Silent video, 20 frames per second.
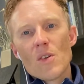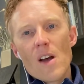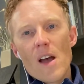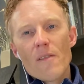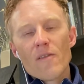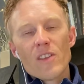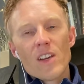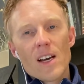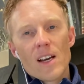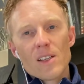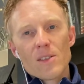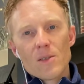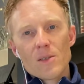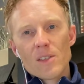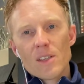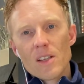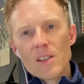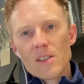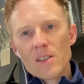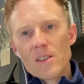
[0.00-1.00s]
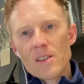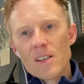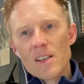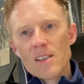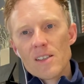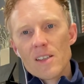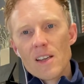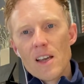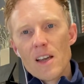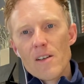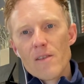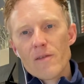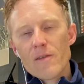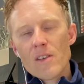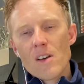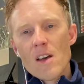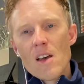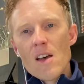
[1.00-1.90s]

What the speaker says: MV isocenter is if